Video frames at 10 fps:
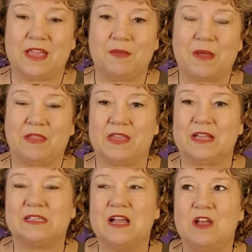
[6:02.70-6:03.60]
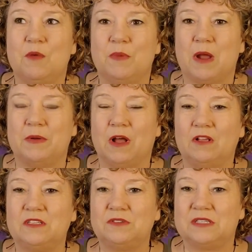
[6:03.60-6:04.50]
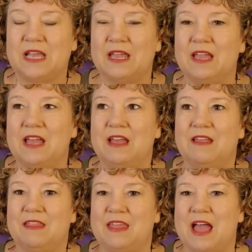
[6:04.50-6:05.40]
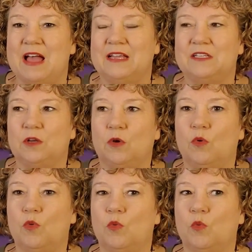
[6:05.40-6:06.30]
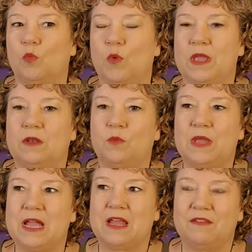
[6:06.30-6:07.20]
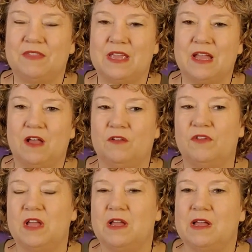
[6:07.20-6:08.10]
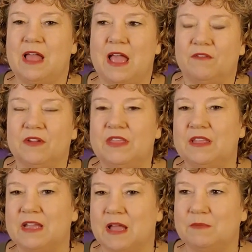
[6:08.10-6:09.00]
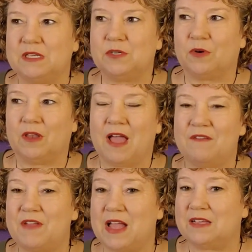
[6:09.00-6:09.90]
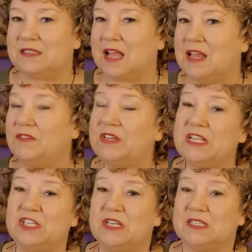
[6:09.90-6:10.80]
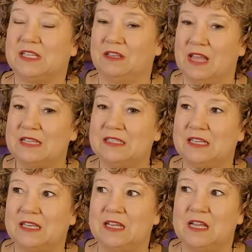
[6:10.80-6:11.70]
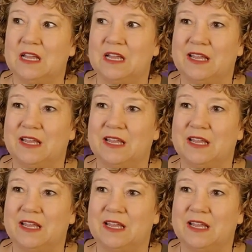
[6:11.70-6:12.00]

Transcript: to think about things but i would also say that when we kind of think of everything that comes into our life as kind of teaching us a lesson